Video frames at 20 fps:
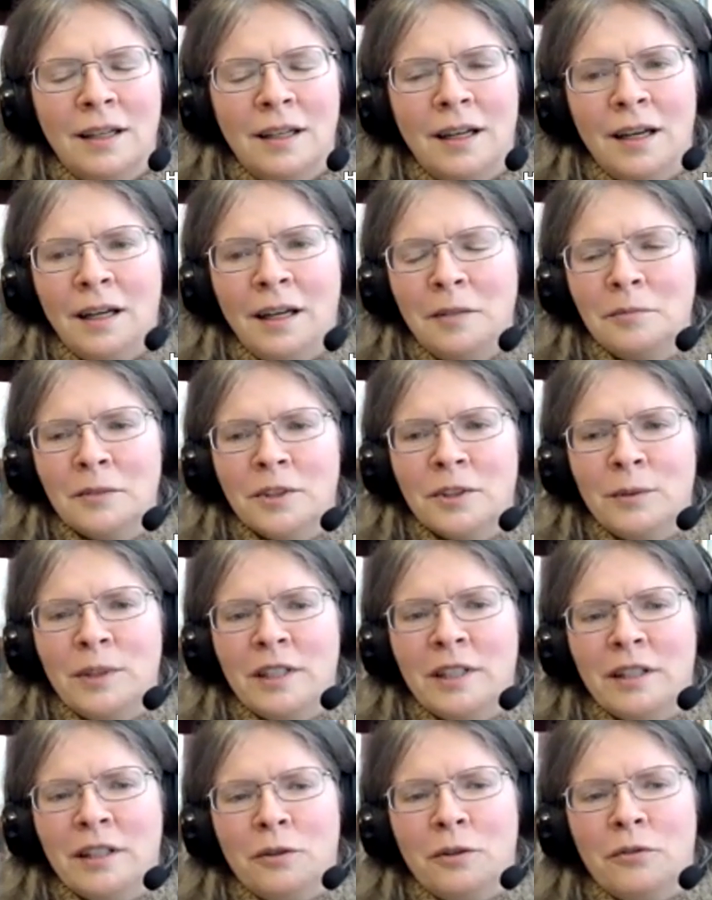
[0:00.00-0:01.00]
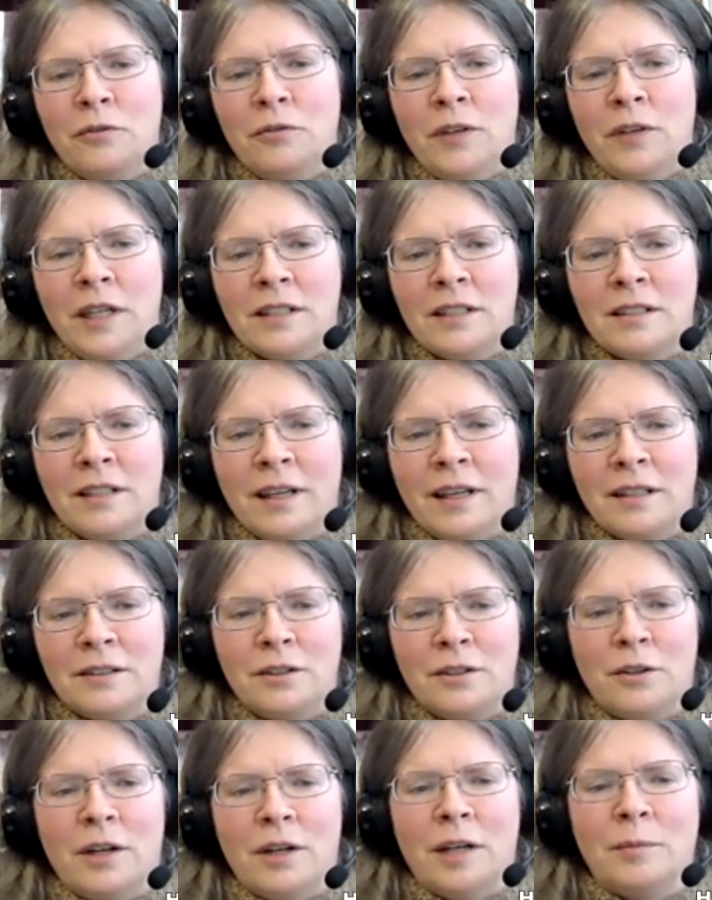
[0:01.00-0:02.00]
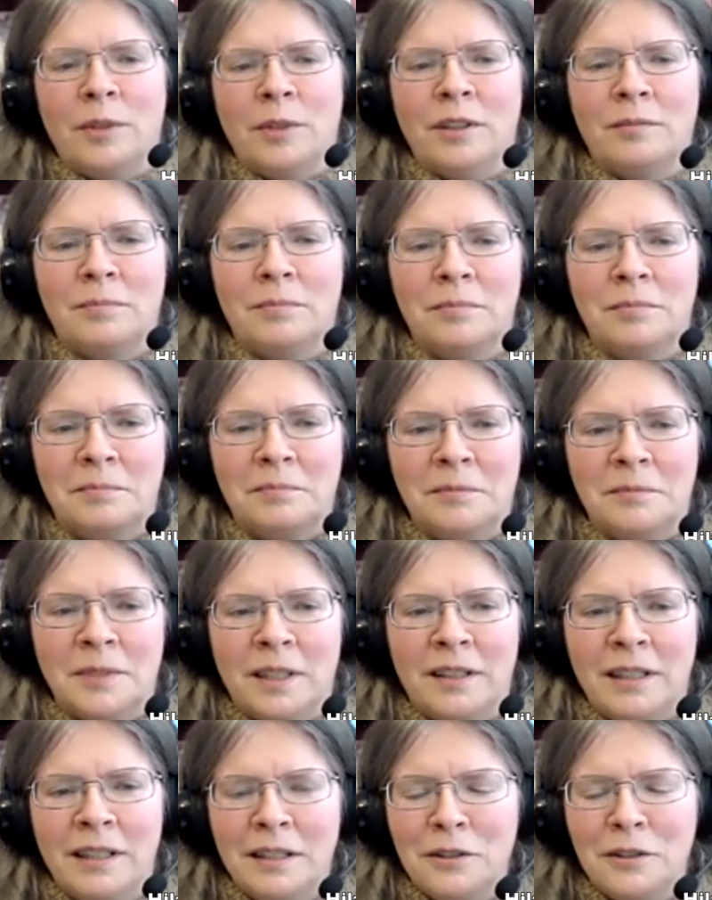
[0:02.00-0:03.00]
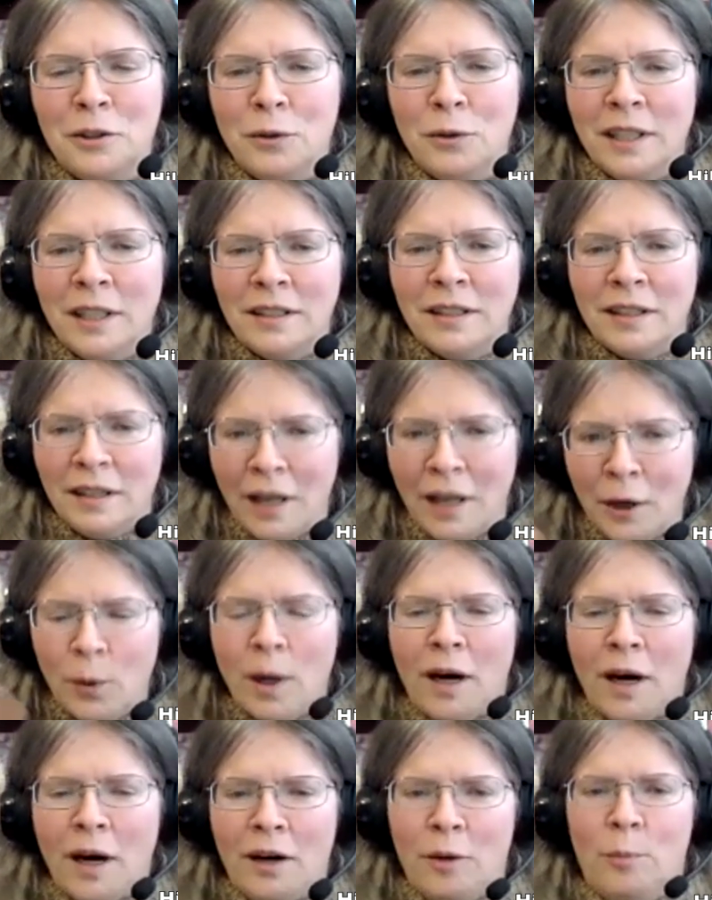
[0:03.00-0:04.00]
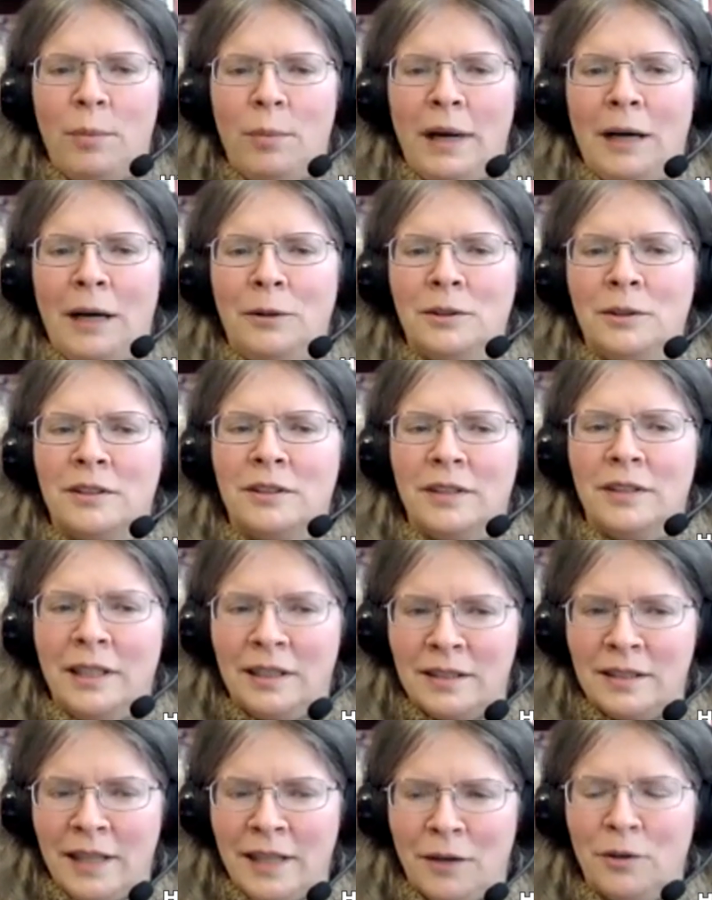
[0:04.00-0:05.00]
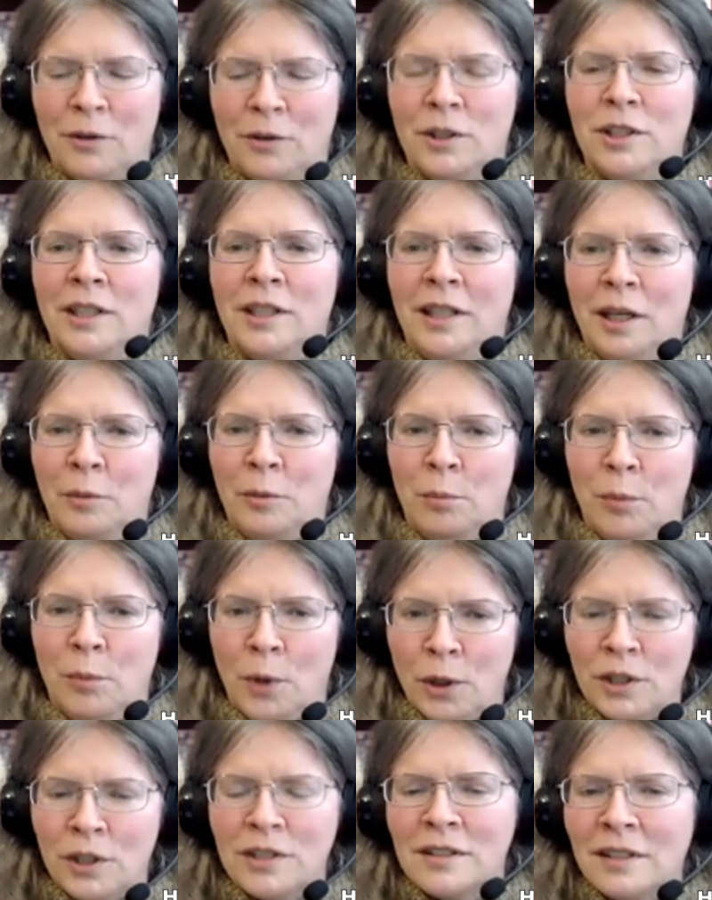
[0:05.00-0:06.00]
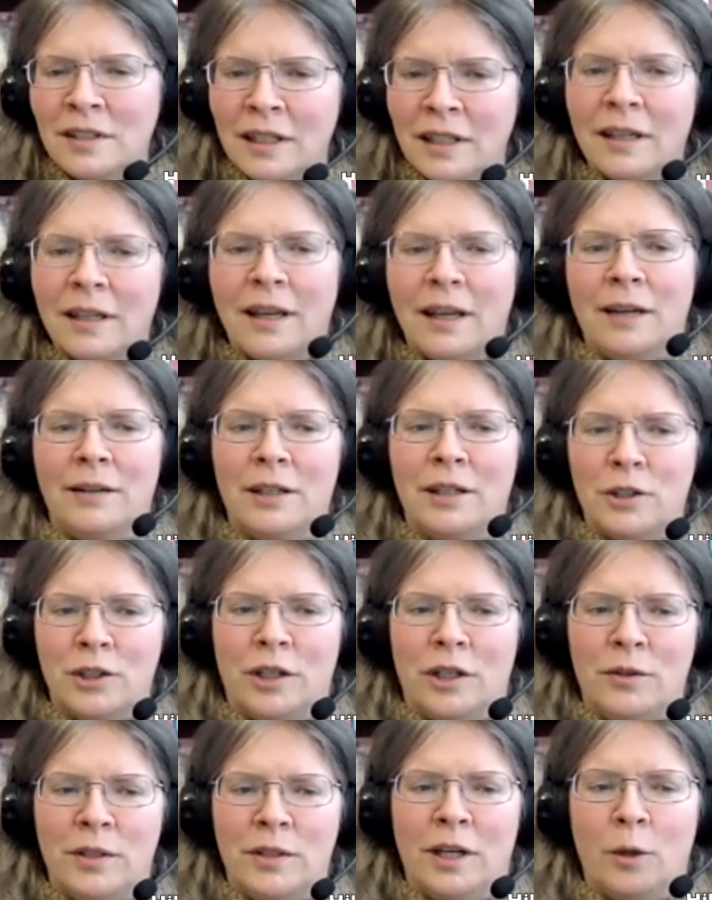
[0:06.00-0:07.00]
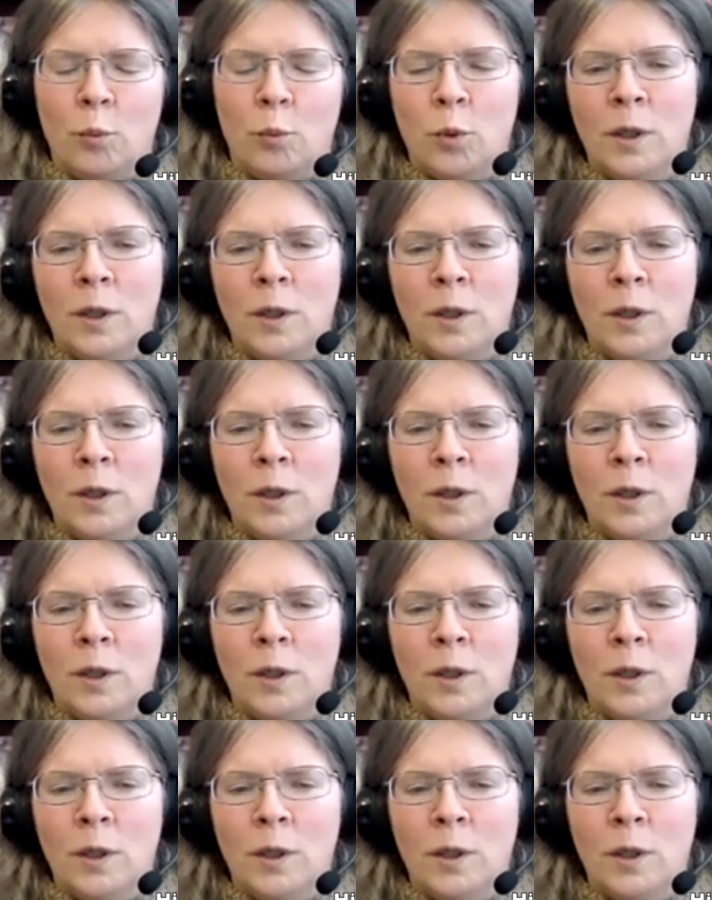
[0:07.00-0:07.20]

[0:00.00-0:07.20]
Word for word: Um, so we said your first hexagram, the the things you need to know are about integrity and modesty and how that shows up.